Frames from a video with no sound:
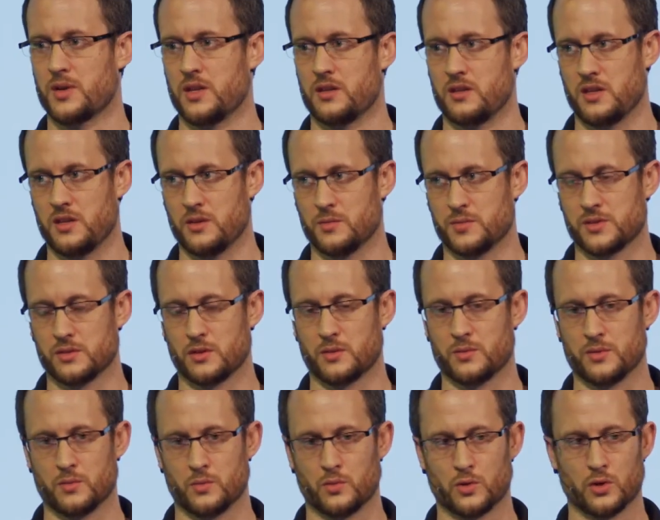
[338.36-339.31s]
in the
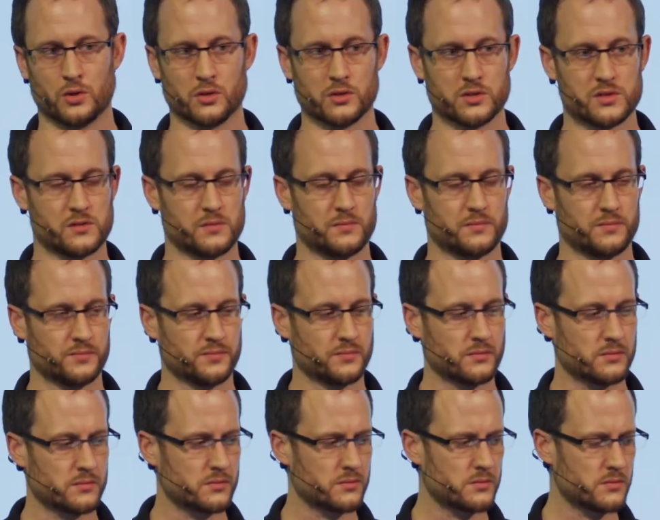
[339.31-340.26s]
absorbent walls
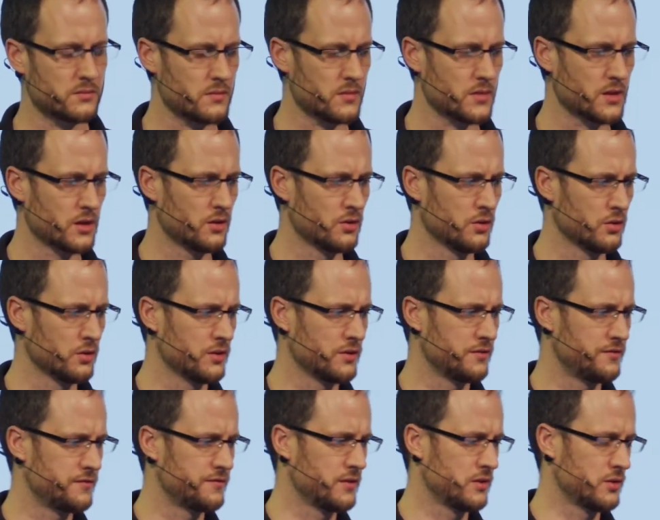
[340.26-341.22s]
or
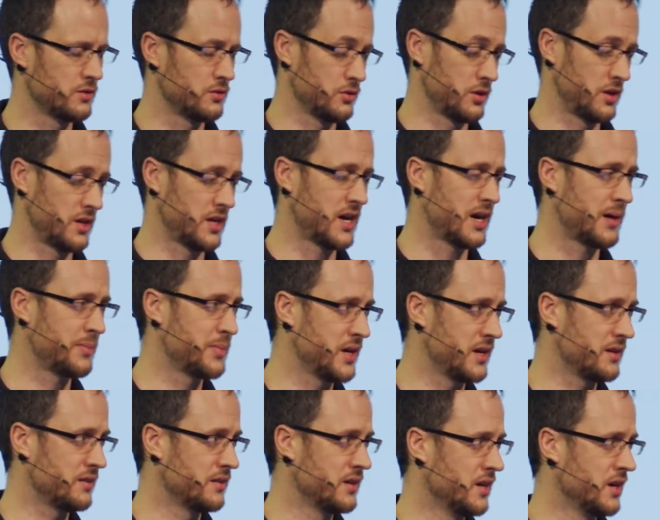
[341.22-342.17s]
the
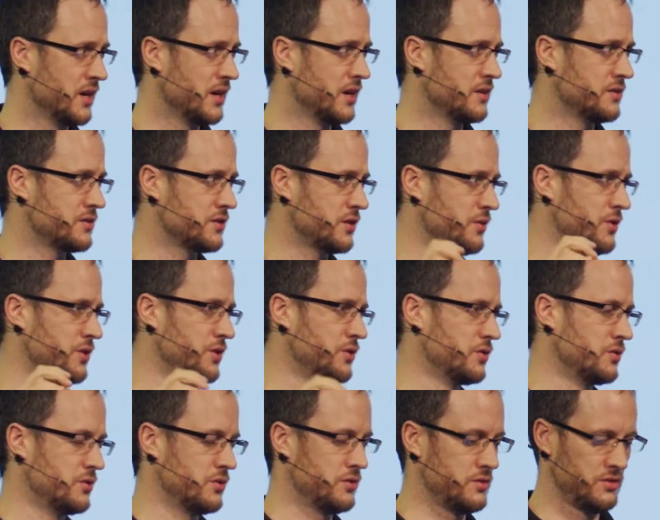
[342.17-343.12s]
carpet. So
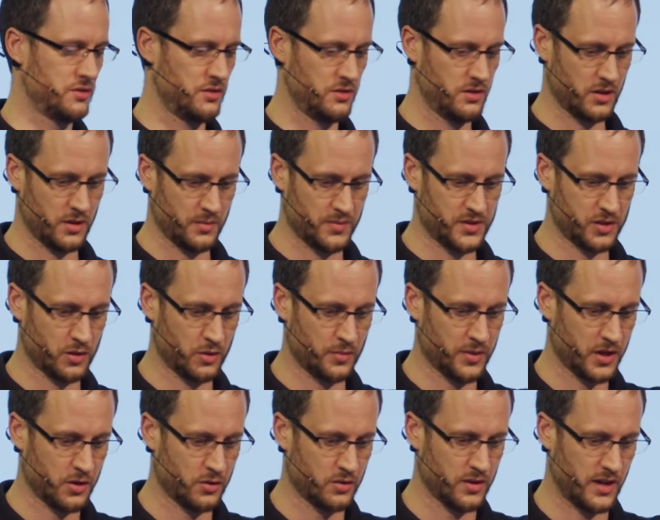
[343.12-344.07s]
you're
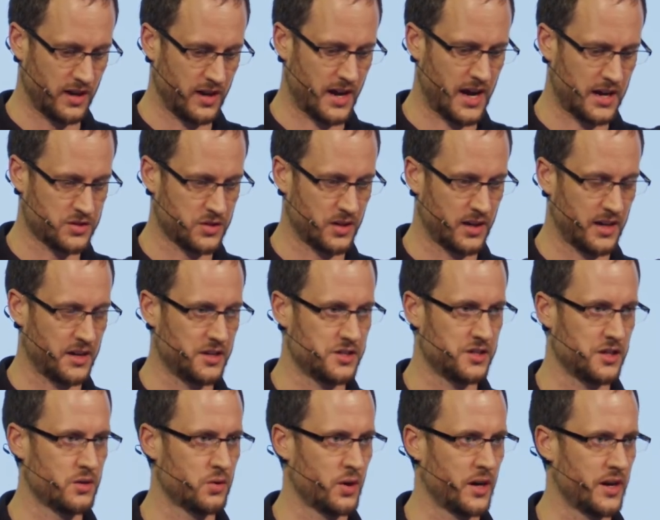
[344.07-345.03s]
absorbing all that natural
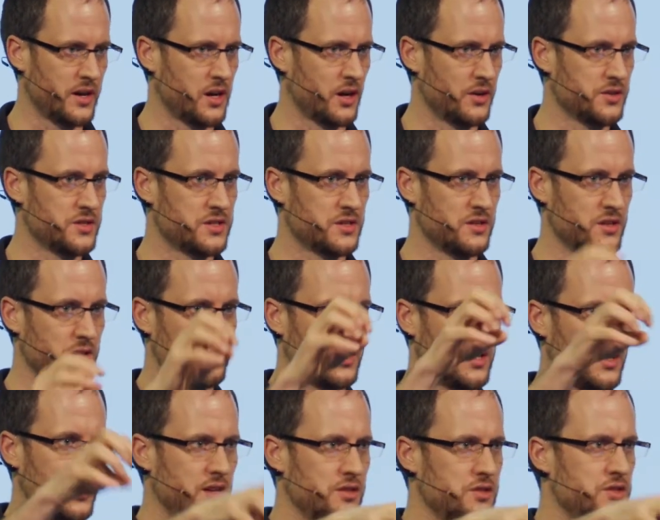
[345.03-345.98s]
energy quite close to them
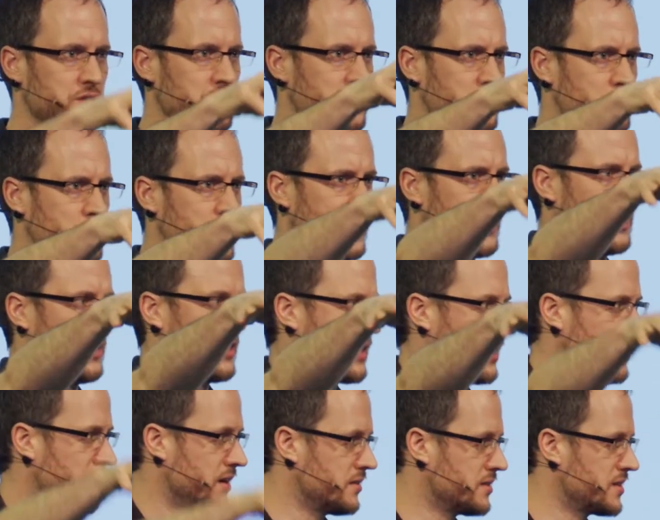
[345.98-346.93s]
and then just trickling
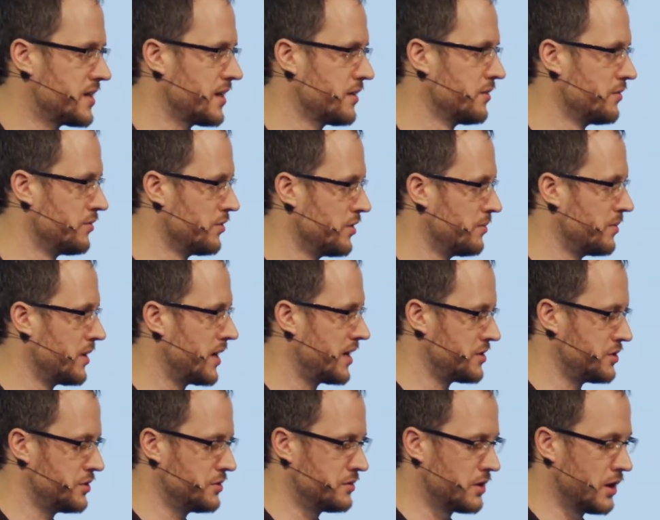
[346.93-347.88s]
it in down the room
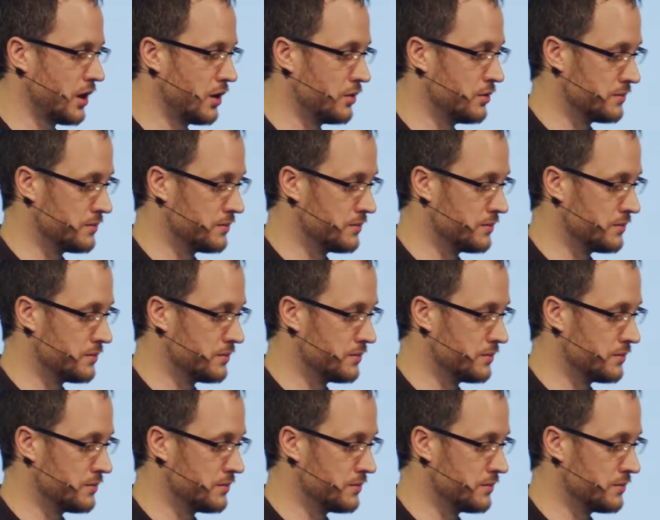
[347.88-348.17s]
as you go.